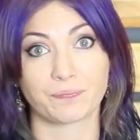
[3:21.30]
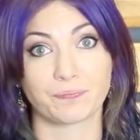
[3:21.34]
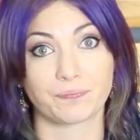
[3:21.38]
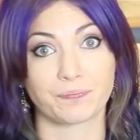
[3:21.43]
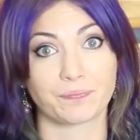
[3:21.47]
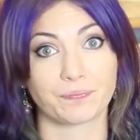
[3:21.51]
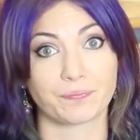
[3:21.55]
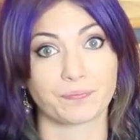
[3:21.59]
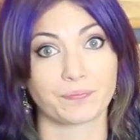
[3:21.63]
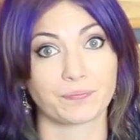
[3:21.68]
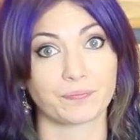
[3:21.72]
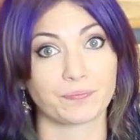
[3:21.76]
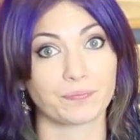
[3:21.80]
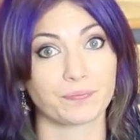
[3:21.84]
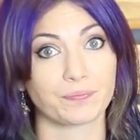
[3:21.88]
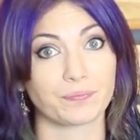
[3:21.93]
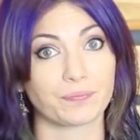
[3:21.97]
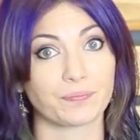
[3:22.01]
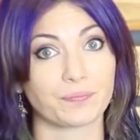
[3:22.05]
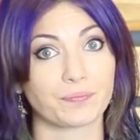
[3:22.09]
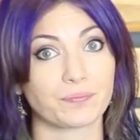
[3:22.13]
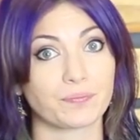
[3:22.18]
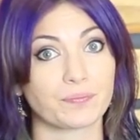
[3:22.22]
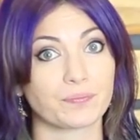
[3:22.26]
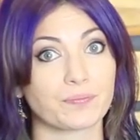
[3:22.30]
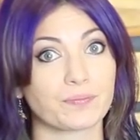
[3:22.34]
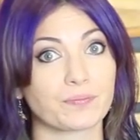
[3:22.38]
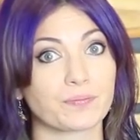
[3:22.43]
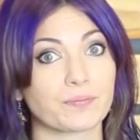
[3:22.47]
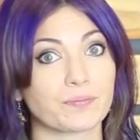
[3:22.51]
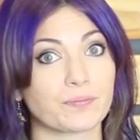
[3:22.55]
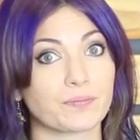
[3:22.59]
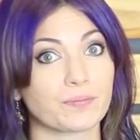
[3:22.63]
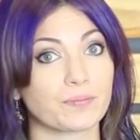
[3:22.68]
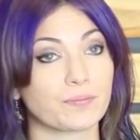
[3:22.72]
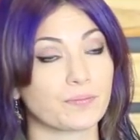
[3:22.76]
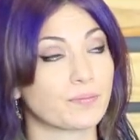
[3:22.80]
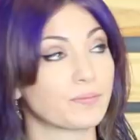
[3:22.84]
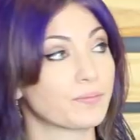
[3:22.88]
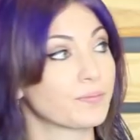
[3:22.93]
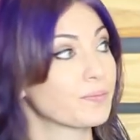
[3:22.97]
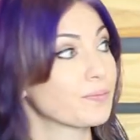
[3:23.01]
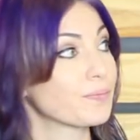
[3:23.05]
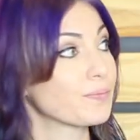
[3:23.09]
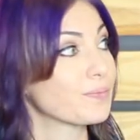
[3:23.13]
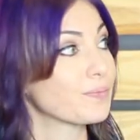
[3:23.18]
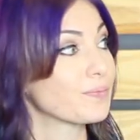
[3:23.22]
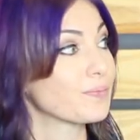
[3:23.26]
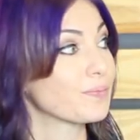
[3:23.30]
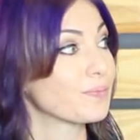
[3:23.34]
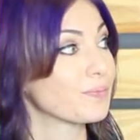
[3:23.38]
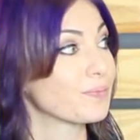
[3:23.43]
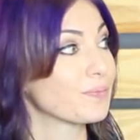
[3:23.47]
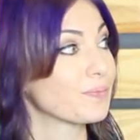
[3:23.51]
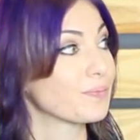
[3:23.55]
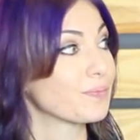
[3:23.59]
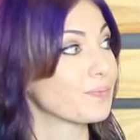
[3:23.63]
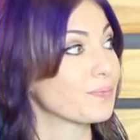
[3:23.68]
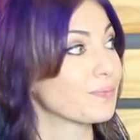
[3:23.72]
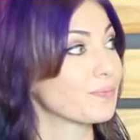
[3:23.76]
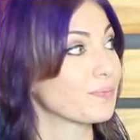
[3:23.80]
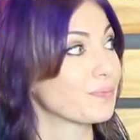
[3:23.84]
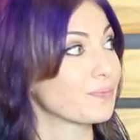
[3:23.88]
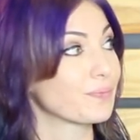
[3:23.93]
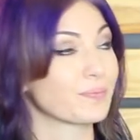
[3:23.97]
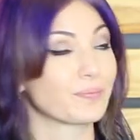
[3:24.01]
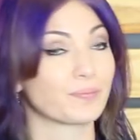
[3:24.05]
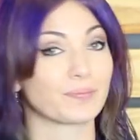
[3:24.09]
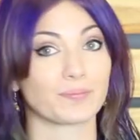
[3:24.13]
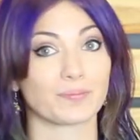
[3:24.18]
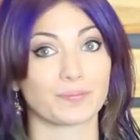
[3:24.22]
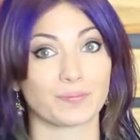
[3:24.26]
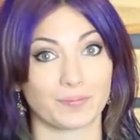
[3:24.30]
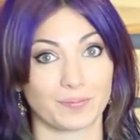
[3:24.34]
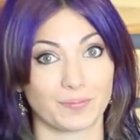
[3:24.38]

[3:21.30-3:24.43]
This person isn't speaking.